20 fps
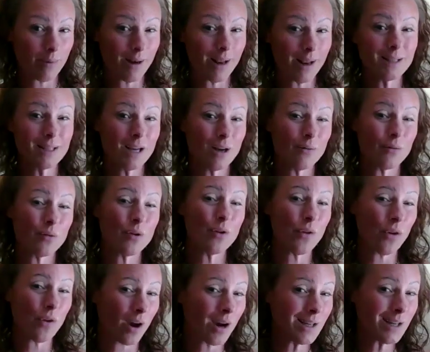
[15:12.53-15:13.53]
plays out for
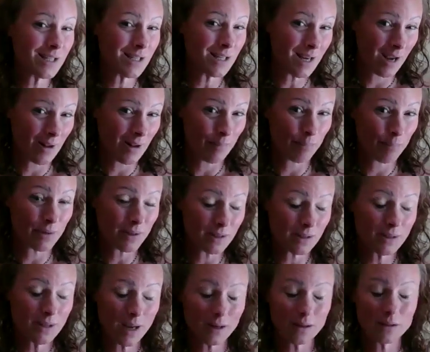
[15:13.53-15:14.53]

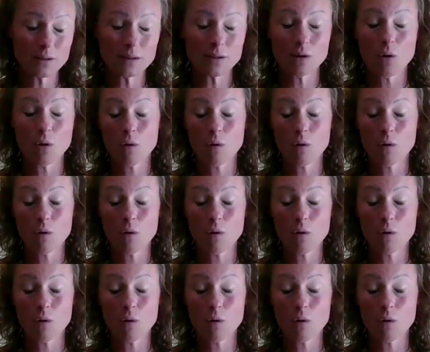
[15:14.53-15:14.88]
98%